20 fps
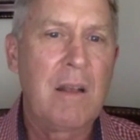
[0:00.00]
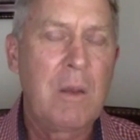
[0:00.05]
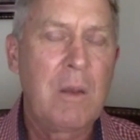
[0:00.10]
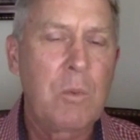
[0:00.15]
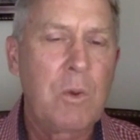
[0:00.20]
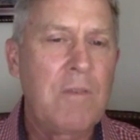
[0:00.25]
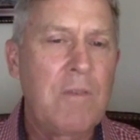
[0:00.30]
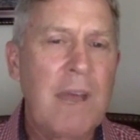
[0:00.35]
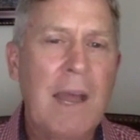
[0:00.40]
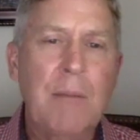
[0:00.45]

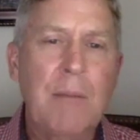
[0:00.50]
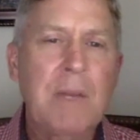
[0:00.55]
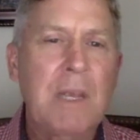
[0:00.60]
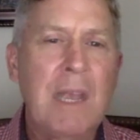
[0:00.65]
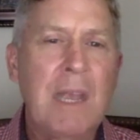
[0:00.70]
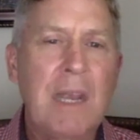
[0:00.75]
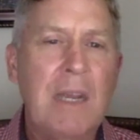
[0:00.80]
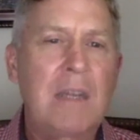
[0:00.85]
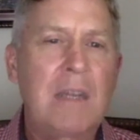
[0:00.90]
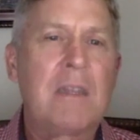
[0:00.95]
we've
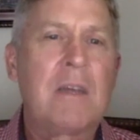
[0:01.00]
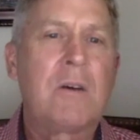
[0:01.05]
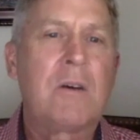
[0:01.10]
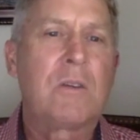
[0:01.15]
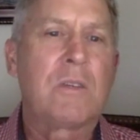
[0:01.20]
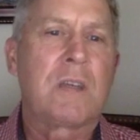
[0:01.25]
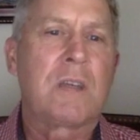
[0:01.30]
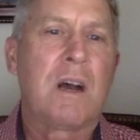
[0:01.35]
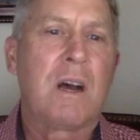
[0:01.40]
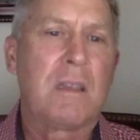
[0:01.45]
abdicated
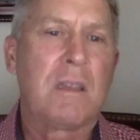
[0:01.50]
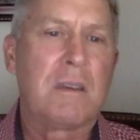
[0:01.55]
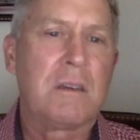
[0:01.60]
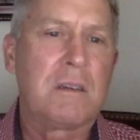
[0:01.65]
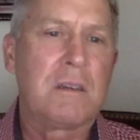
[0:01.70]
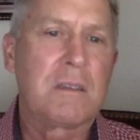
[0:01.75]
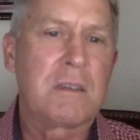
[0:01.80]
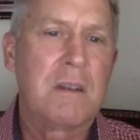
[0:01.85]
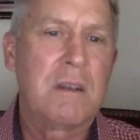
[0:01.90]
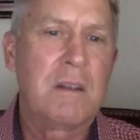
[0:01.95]
those to
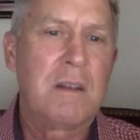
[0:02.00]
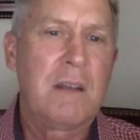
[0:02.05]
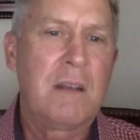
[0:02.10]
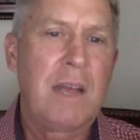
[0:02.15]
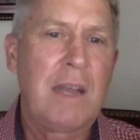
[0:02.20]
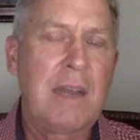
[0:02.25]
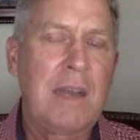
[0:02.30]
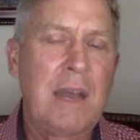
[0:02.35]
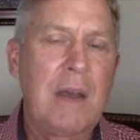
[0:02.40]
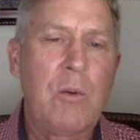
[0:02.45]
others
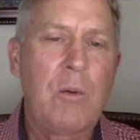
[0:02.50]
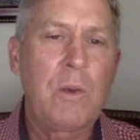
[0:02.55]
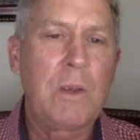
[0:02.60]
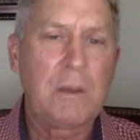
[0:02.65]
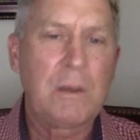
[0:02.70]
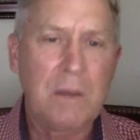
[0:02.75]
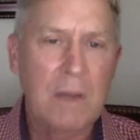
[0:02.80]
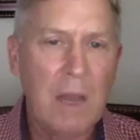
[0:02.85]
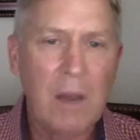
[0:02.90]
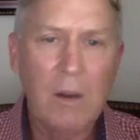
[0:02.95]
and now
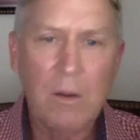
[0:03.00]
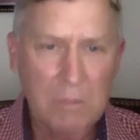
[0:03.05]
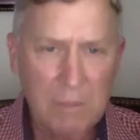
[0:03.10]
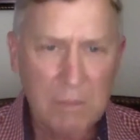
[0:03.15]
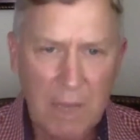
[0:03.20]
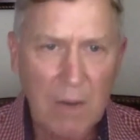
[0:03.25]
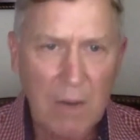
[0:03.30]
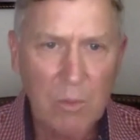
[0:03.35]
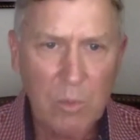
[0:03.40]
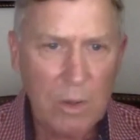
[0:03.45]
we now
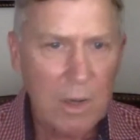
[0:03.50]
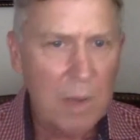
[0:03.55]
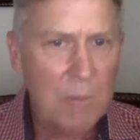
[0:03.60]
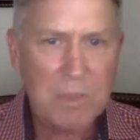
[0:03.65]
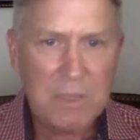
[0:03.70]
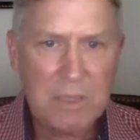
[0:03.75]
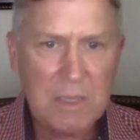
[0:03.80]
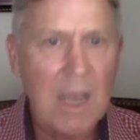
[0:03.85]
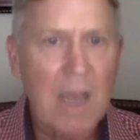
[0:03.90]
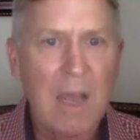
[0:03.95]
now we're
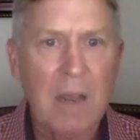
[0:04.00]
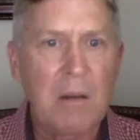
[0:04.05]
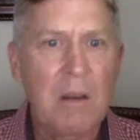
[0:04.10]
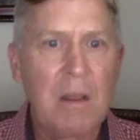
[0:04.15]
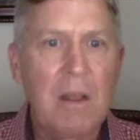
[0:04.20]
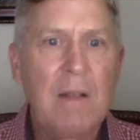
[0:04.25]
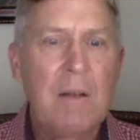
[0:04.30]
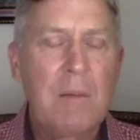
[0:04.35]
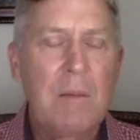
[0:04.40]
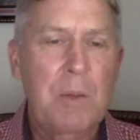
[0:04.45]
upset
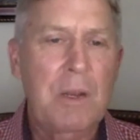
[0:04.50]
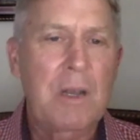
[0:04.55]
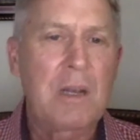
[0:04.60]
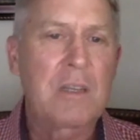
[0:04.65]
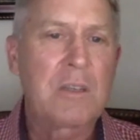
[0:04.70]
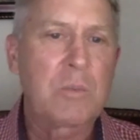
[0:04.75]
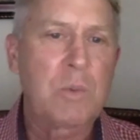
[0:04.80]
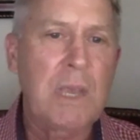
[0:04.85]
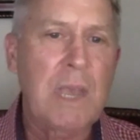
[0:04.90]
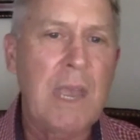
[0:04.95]

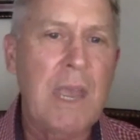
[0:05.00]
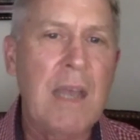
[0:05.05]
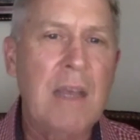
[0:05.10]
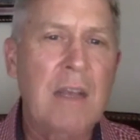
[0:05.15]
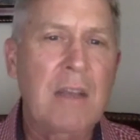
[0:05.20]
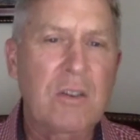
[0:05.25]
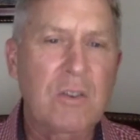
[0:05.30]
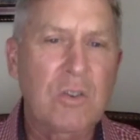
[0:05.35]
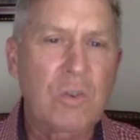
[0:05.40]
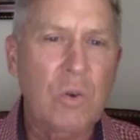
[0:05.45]
because we
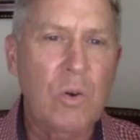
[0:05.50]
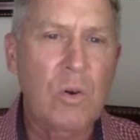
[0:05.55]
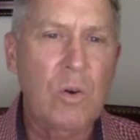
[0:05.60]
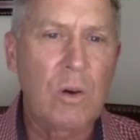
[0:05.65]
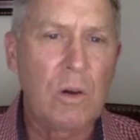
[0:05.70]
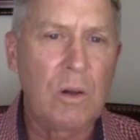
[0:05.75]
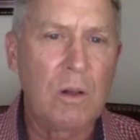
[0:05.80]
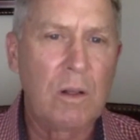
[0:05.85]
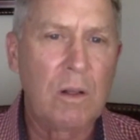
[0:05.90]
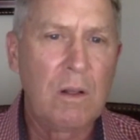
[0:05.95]
can't
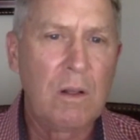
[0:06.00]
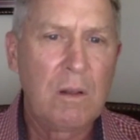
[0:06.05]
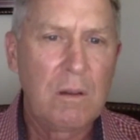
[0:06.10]
control